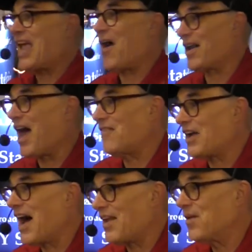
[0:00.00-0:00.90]
Carrot and
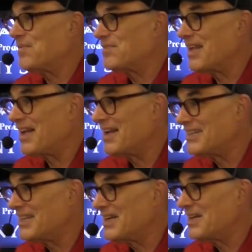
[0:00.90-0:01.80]
avocado.
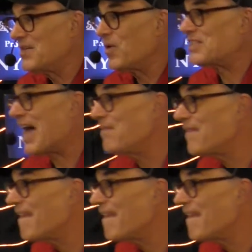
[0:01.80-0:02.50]
What's that?